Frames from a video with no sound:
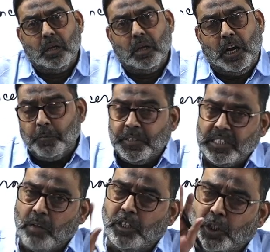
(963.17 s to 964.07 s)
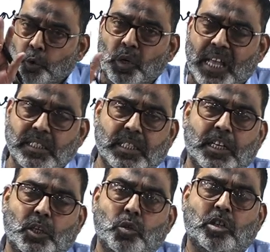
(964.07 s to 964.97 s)
It was now the two lines
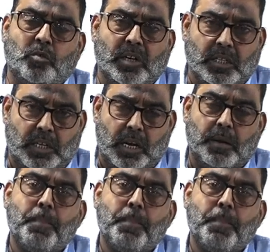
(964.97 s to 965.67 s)
that you need to understand.